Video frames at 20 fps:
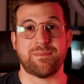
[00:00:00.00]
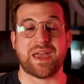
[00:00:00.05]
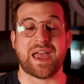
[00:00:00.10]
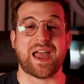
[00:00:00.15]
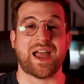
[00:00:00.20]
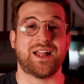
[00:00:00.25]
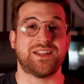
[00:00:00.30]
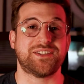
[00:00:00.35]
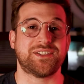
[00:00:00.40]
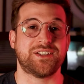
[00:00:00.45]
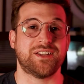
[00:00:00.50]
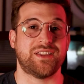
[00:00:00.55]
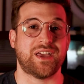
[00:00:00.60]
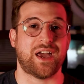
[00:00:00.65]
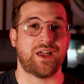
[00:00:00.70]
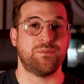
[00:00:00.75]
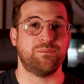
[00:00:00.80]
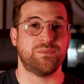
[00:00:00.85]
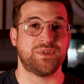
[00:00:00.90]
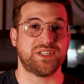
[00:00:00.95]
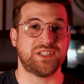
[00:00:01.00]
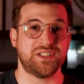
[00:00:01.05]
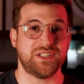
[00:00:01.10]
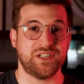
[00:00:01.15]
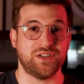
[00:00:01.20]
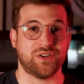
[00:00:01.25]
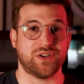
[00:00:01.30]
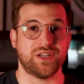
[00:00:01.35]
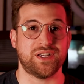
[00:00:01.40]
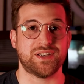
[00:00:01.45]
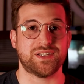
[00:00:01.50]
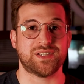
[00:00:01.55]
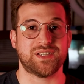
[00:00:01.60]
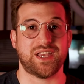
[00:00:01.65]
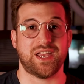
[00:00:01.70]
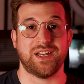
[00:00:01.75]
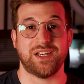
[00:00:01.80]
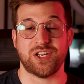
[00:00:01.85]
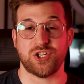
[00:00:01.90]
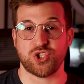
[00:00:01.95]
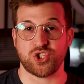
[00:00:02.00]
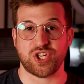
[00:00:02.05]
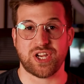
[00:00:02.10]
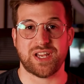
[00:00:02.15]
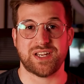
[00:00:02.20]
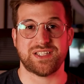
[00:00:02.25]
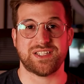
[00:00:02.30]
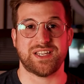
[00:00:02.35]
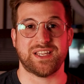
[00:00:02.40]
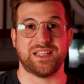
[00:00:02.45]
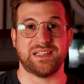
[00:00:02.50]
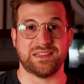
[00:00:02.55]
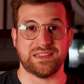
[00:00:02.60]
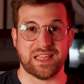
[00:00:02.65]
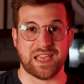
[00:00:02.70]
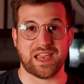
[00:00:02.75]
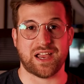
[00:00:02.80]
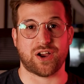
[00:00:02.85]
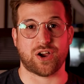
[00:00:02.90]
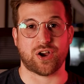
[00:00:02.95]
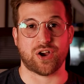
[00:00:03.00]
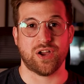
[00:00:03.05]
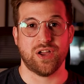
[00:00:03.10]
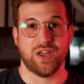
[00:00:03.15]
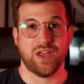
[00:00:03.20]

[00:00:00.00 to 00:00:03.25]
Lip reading: adds to that mysterious and enchanting layer